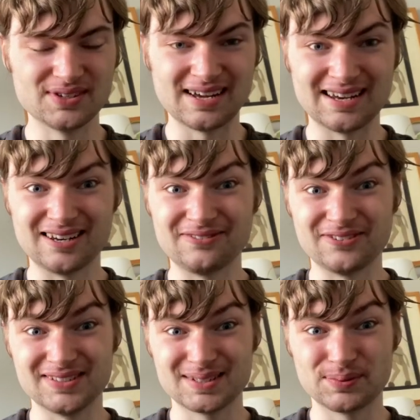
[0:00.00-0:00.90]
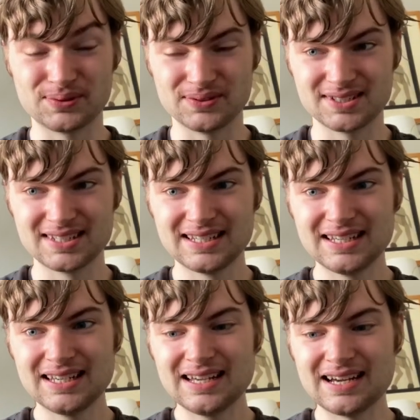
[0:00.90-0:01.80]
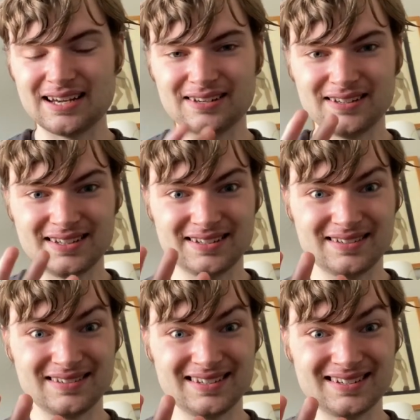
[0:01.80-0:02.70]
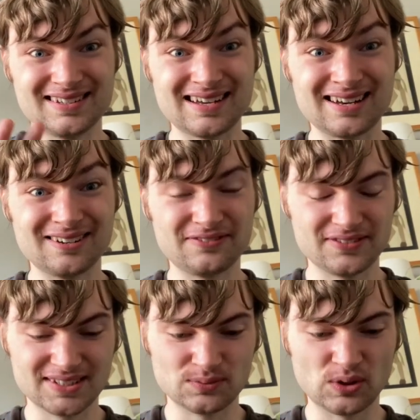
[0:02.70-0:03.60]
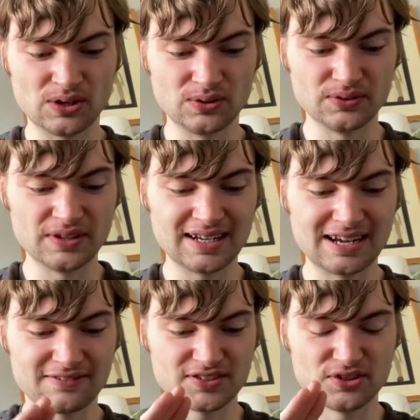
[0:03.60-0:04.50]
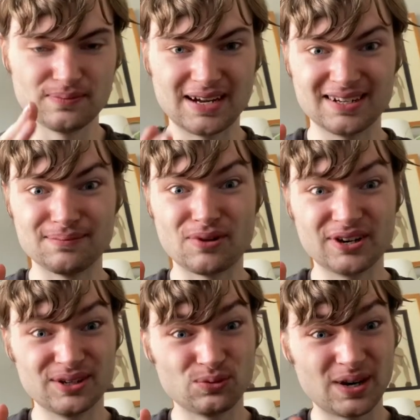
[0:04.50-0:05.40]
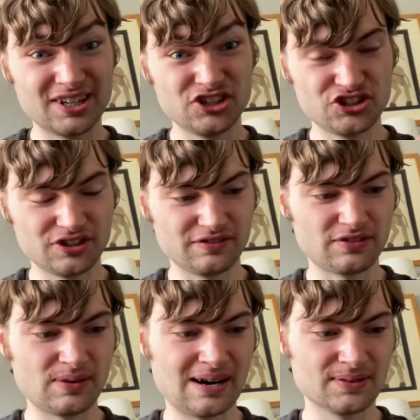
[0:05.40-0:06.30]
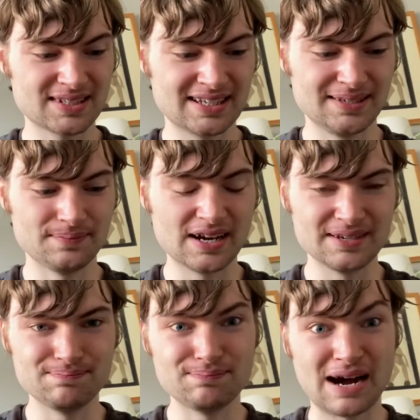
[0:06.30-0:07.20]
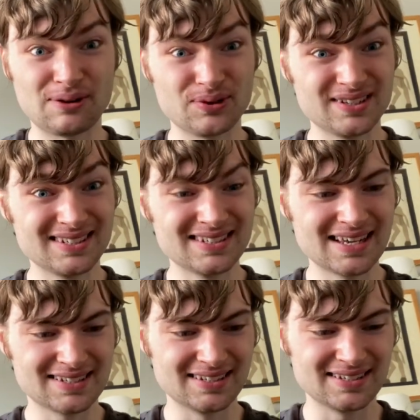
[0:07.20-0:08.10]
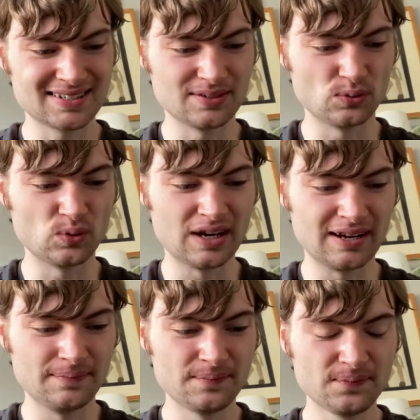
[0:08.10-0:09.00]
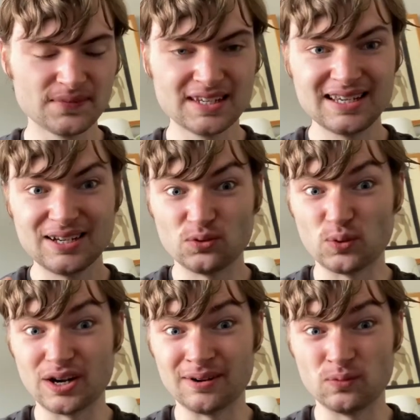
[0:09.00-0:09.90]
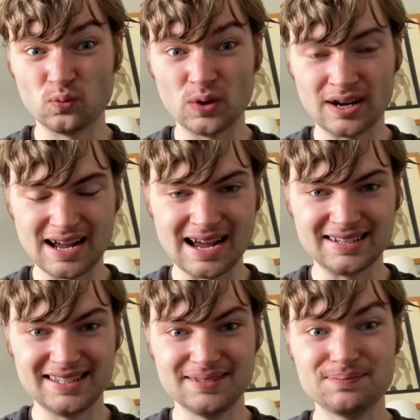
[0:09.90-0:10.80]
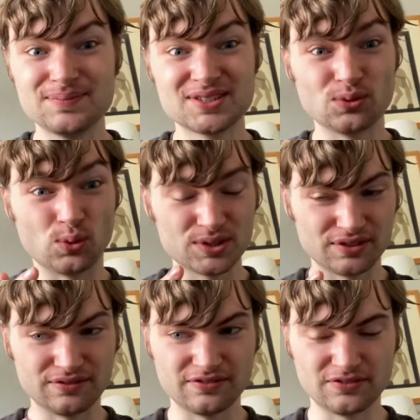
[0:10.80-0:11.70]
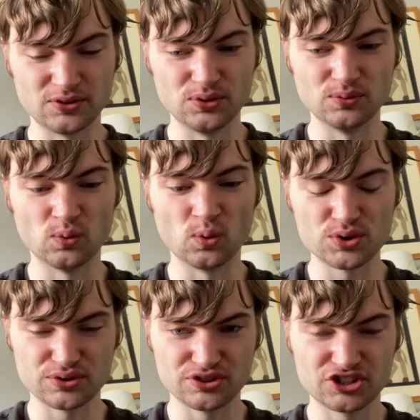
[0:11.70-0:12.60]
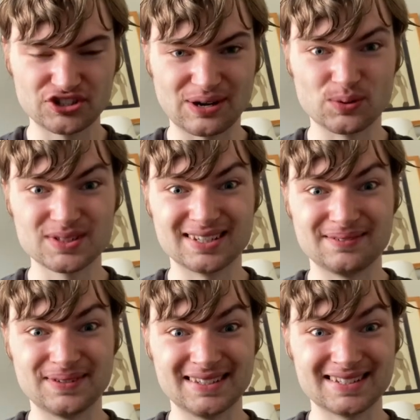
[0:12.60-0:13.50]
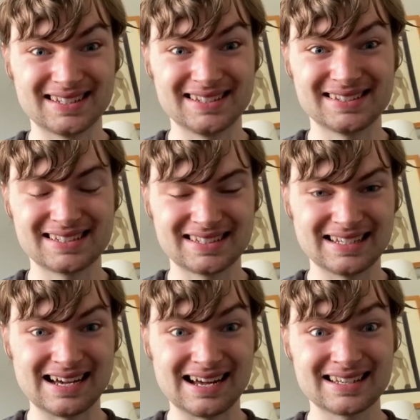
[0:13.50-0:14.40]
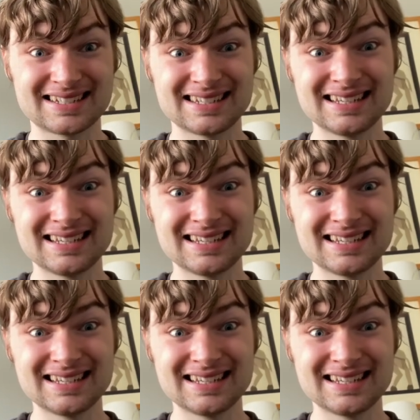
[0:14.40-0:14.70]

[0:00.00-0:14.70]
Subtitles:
elephants, because in an elephant's world, they have to make a migration throughout a barren desert, so where any sort of food, water and shelter is scarce.